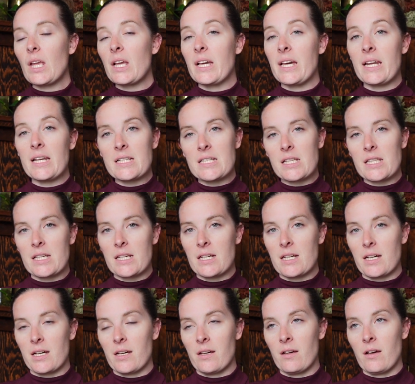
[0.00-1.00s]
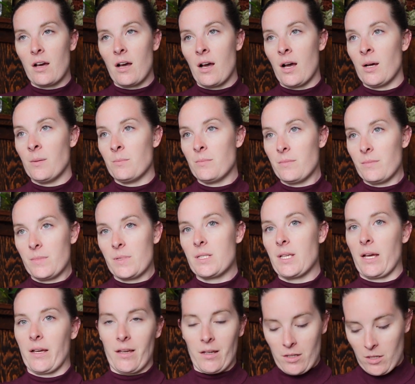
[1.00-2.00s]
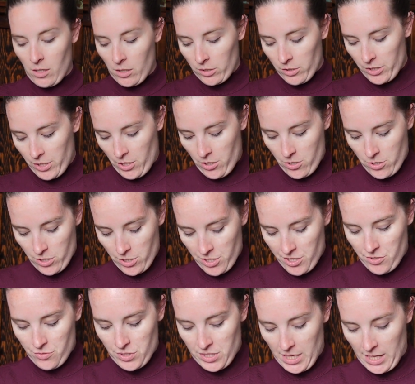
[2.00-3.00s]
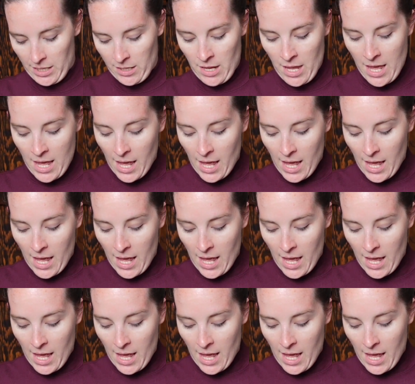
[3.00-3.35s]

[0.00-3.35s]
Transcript: get into the second color that you're using,